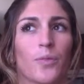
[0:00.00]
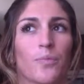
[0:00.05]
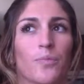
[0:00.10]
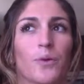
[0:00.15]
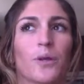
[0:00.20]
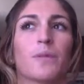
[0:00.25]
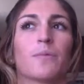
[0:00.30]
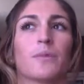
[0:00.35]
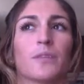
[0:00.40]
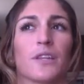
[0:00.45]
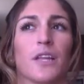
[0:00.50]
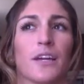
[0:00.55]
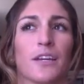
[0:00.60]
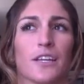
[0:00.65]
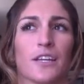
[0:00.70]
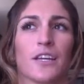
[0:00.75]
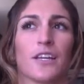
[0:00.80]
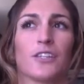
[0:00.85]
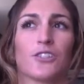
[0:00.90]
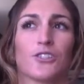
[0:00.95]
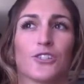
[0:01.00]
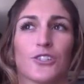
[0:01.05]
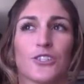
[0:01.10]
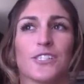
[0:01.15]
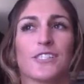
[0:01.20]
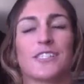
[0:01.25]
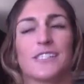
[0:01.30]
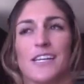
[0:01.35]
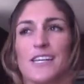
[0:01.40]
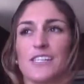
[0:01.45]
during
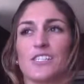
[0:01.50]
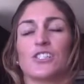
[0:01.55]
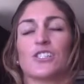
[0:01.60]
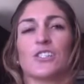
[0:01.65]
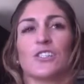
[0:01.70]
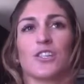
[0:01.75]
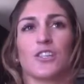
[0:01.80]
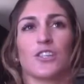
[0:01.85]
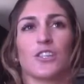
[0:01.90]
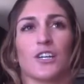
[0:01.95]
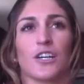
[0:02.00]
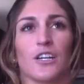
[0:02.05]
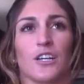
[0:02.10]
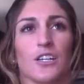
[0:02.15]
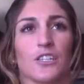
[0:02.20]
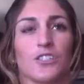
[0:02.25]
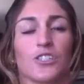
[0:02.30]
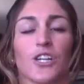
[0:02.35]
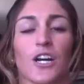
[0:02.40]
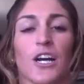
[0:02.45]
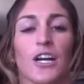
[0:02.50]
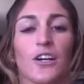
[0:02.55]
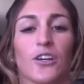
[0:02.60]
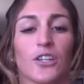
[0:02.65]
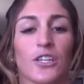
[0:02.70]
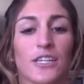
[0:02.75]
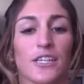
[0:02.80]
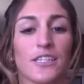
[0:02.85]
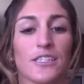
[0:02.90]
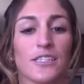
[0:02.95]
this stage the child
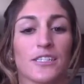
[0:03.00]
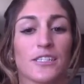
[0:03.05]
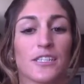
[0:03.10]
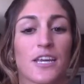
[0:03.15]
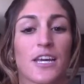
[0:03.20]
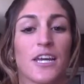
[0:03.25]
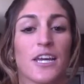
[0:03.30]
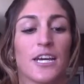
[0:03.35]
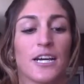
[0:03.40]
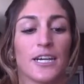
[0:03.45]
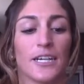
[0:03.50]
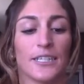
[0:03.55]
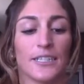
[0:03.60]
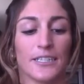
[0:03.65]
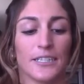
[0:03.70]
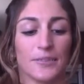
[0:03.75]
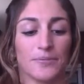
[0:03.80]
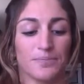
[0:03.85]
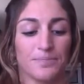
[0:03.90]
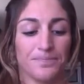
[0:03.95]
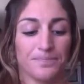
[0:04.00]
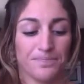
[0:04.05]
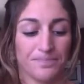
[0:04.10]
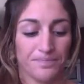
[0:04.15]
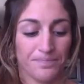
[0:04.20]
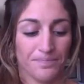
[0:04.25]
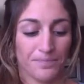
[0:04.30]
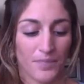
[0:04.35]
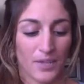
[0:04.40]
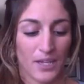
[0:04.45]
is
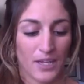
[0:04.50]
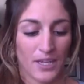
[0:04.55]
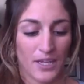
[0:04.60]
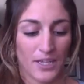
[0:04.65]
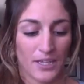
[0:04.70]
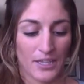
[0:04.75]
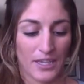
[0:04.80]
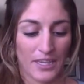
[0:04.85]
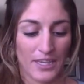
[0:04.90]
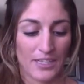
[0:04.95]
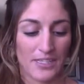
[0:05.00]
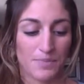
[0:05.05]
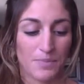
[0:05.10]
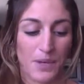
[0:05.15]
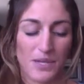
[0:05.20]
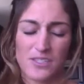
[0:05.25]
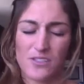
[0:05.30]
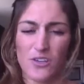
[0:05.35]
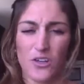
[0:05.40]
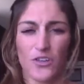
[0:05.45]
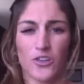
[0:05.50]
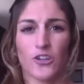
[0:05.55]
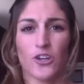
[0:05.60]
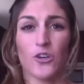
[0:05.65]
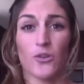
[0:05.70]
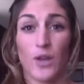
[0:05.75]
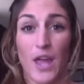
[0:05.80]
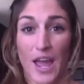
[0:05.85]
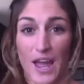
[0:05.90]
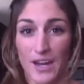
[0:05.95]
it's based on their
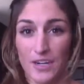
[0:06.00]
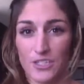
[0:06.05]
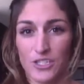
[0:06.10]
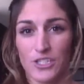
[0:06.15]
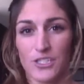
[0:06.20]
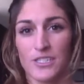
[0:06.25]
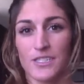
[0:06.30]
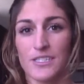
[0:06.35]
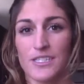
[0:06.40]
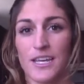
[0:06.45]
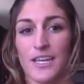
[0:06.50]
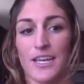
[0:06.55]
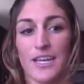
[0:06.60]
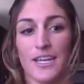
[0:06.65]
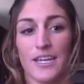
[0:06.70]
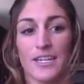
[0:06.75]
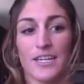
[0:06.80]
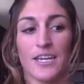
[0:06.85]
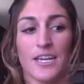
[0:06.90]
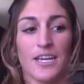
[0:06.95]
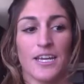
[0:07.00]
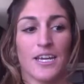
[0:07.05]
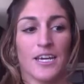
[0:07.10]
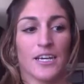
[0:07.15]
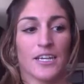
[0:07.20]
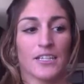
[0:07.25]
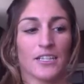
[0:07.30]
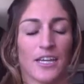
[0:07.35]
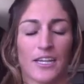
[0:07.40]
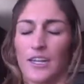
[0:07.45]
own actions and
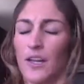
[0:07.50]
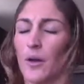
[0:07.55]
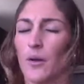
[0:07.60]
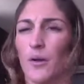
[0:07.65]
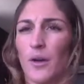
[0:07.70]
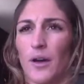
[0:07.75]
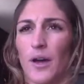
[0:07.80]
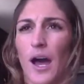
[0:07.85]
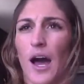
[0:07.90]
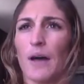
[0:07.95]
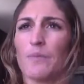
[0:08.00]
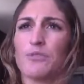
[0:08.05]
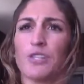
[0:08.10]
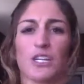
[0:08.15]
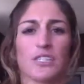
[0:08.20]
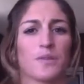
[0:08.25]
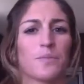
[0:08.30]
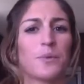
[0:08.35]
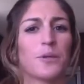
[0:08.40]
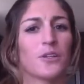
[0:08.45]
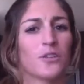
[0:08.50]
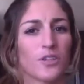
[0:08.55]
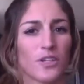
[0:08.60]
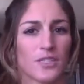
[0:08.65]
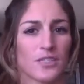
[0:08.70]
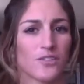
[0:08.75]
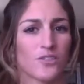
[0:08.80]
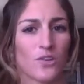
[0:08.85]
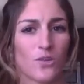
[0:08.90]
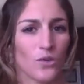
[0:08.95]
object
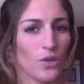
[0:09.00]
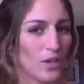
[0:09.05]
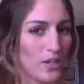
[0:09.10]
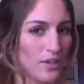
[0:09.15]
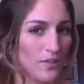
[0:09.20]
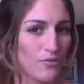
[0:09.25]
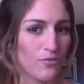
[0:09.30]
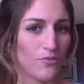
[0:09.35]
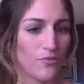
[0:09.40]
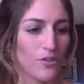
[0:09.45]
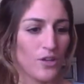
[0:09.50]
appearance. So if